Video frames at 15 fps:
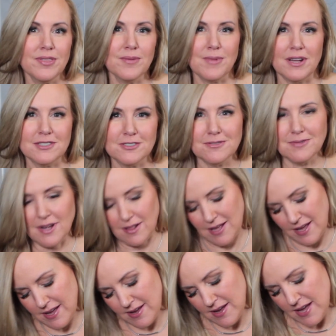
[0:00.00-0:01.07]
with the
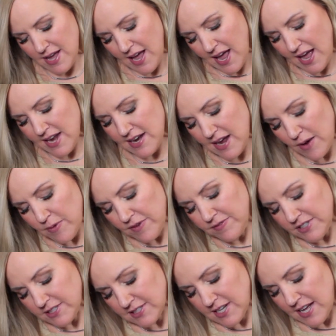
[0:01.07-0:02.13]
mozzarella, and now
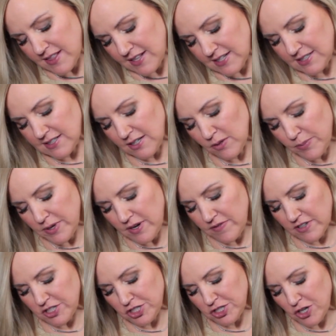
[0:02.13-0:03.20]
we've just got this little
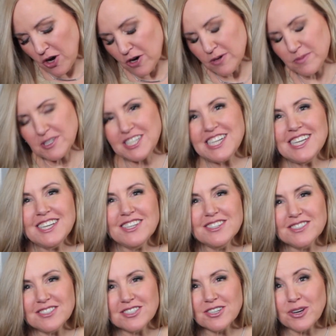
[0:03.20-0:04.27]
bit of a sharp
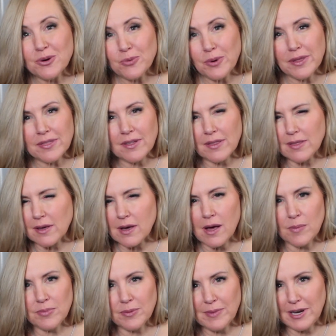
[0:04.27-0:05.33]
cheese to go with it. They
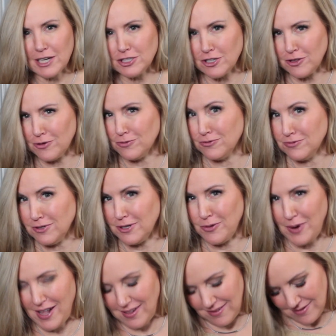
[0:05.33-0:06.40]
complement each other
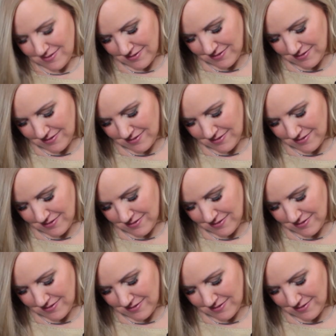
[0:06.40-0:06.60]
really well.